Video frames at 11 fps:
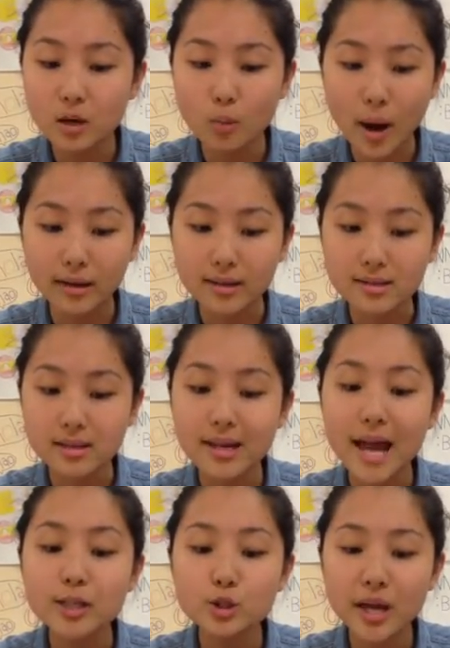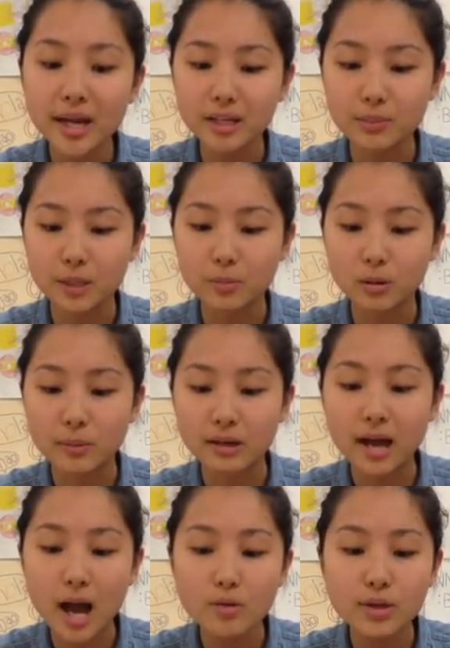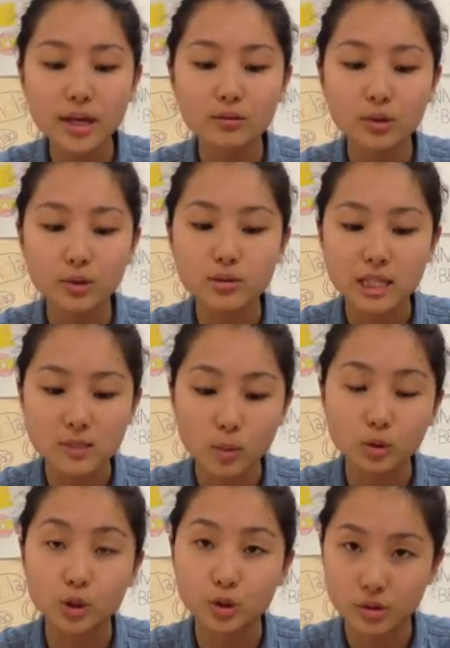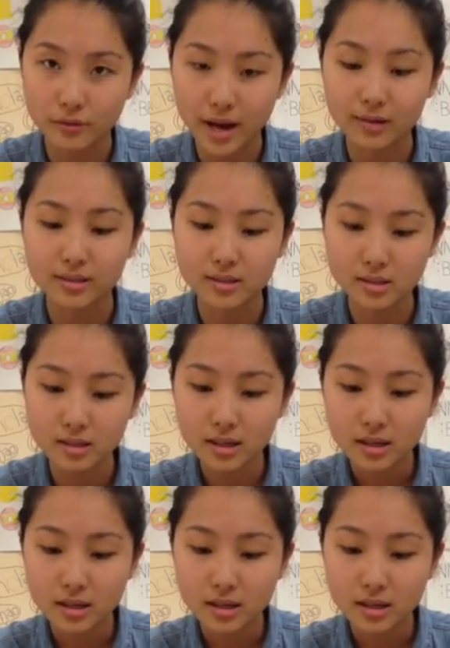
awareness and educating people about how they can reduce exposure to the virus.